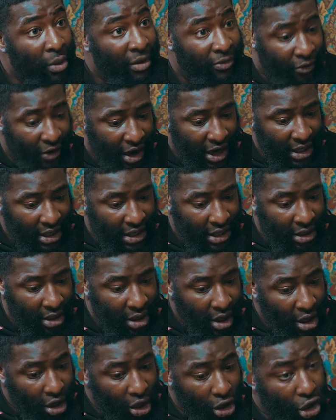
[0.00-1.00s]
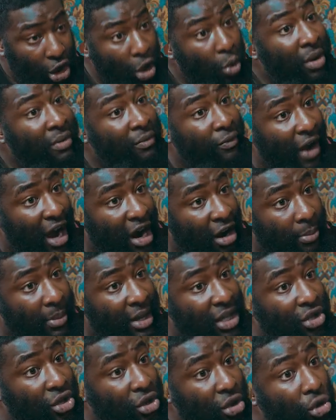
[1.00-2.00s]
we're finding new
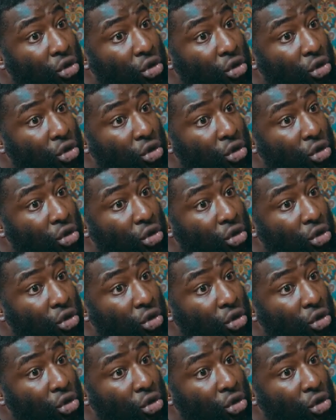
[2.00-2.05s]
environments,